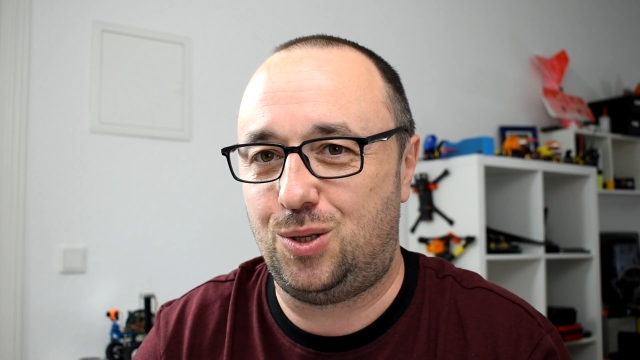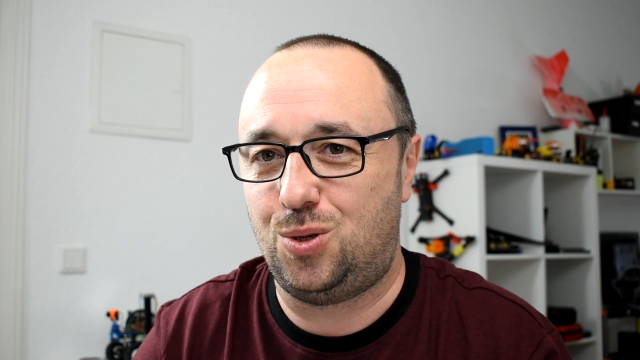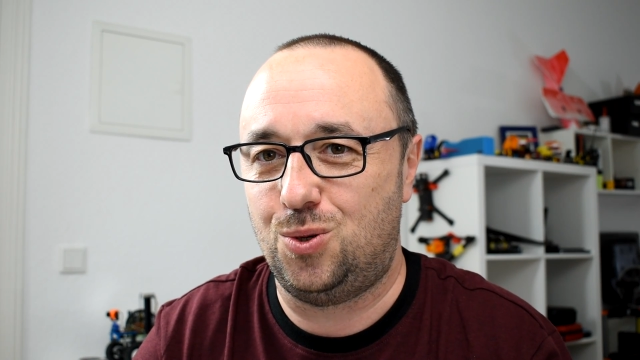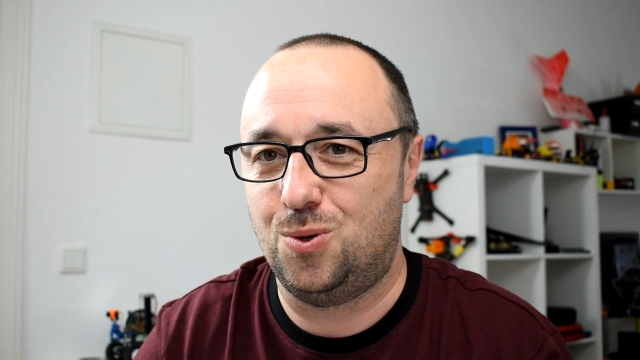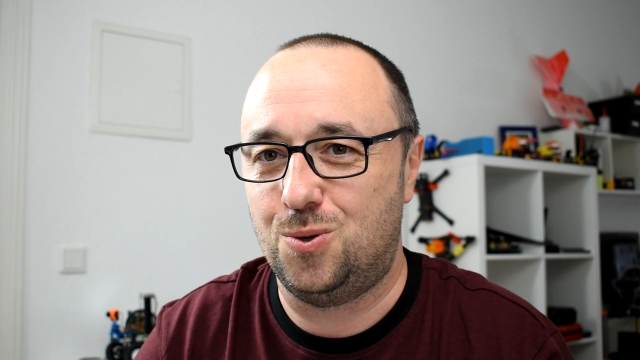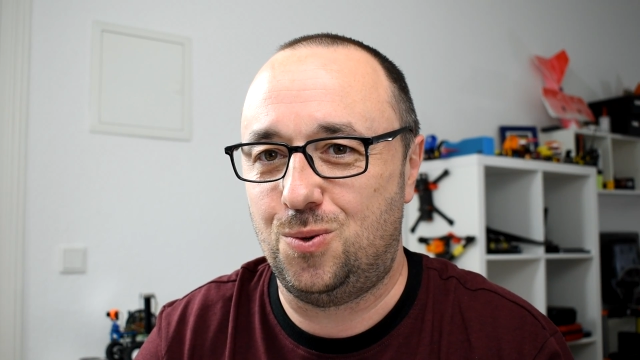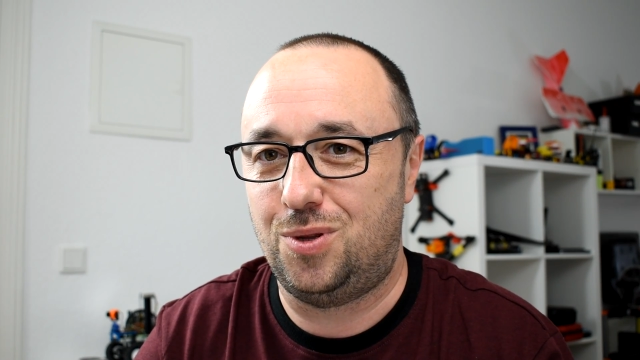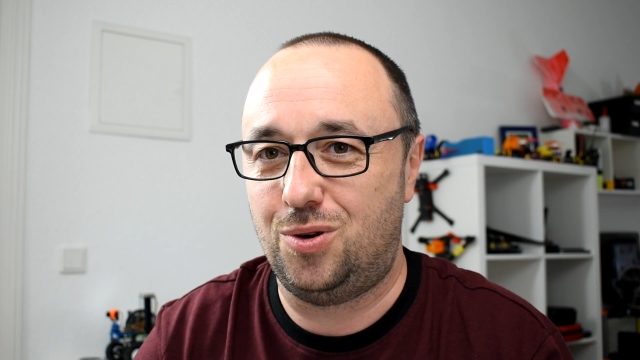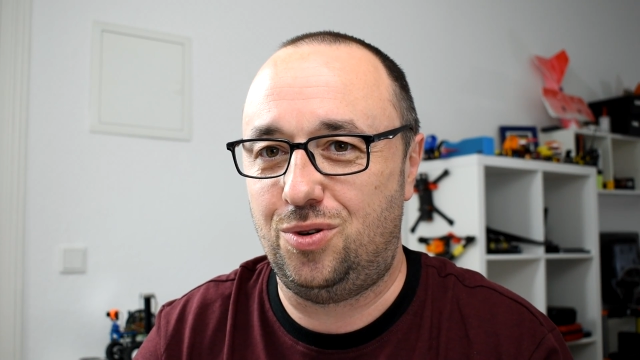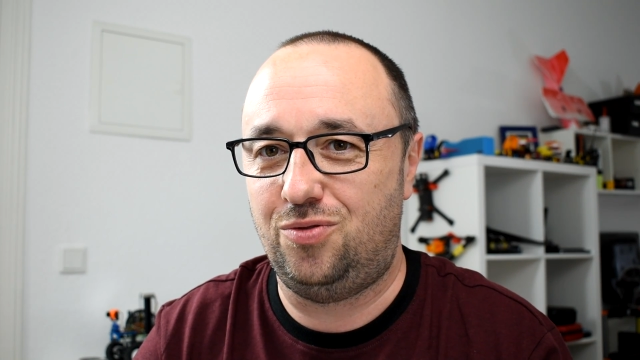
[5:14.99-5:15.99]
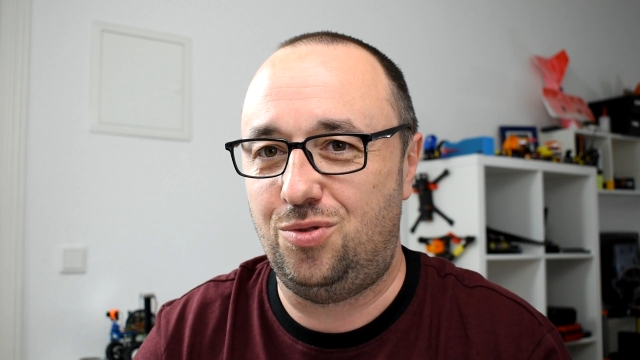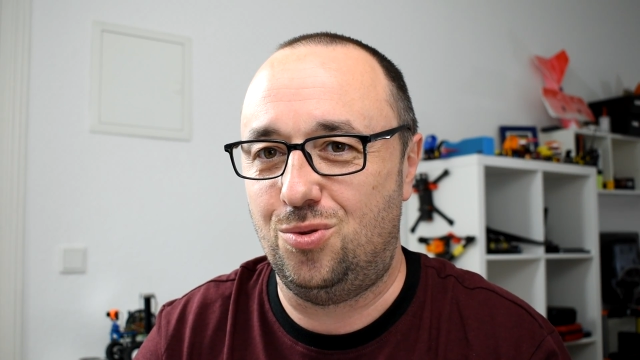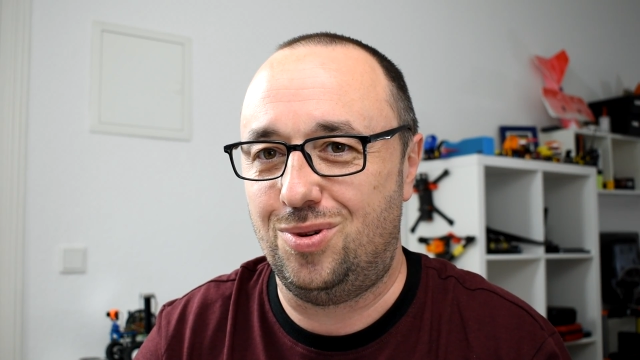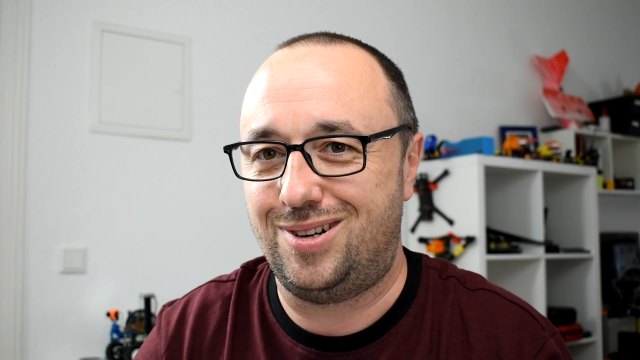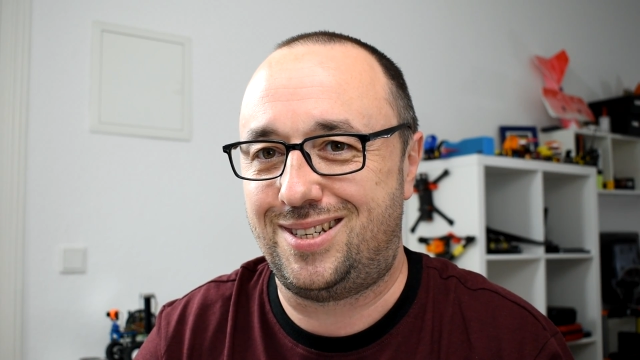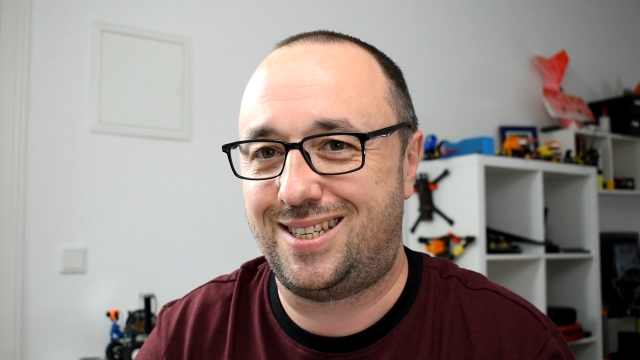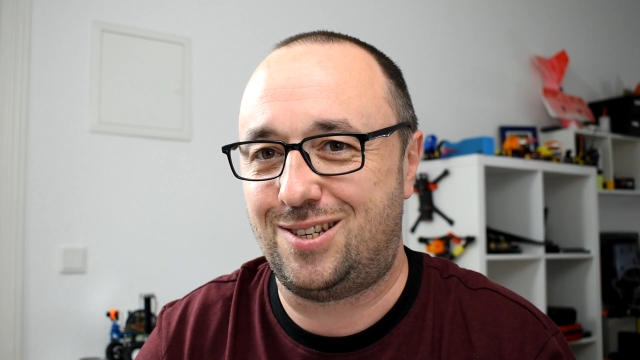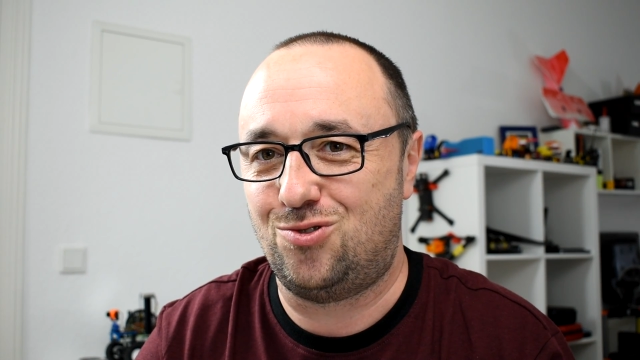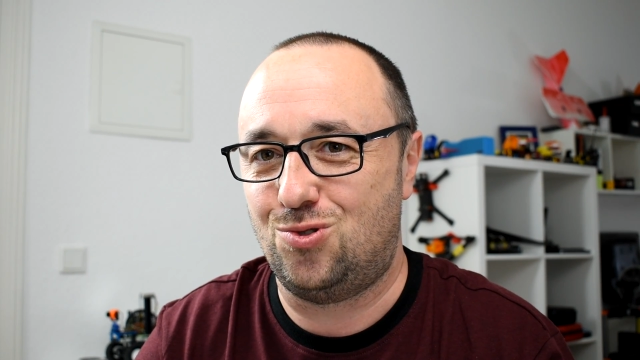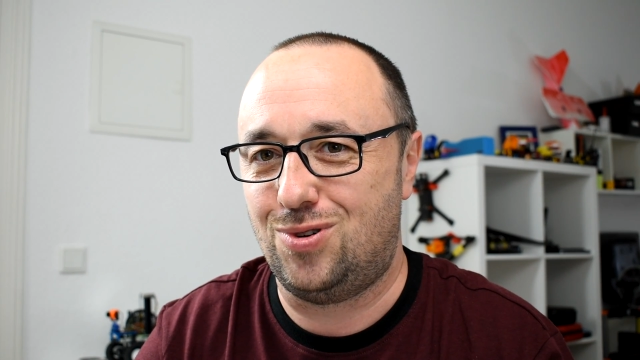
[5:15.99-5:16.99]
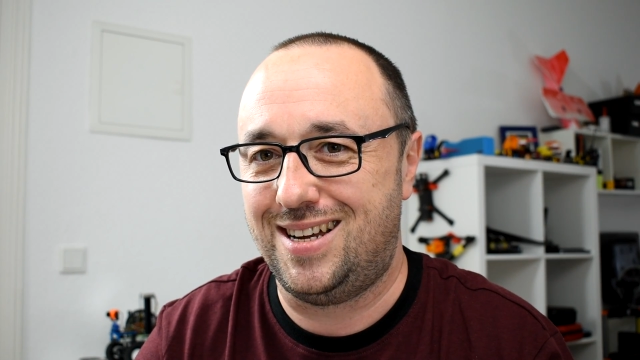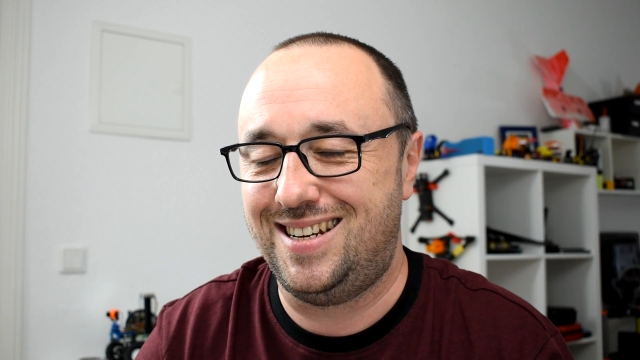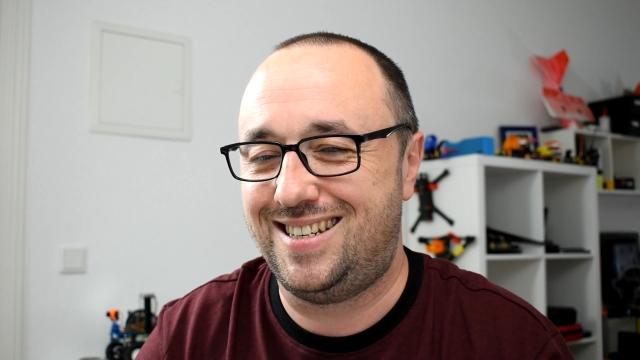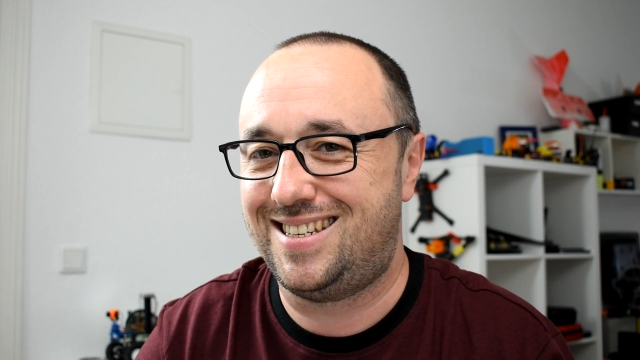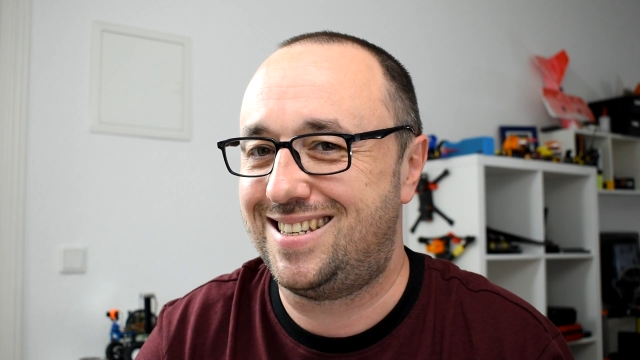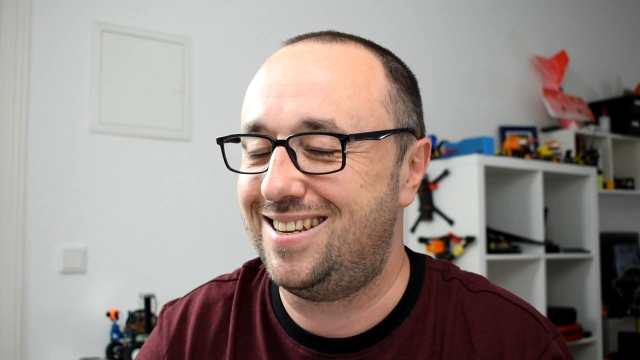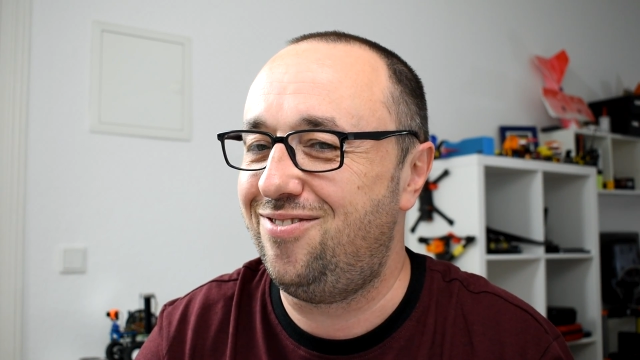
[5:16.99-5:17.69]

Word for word: to the reviewers, right?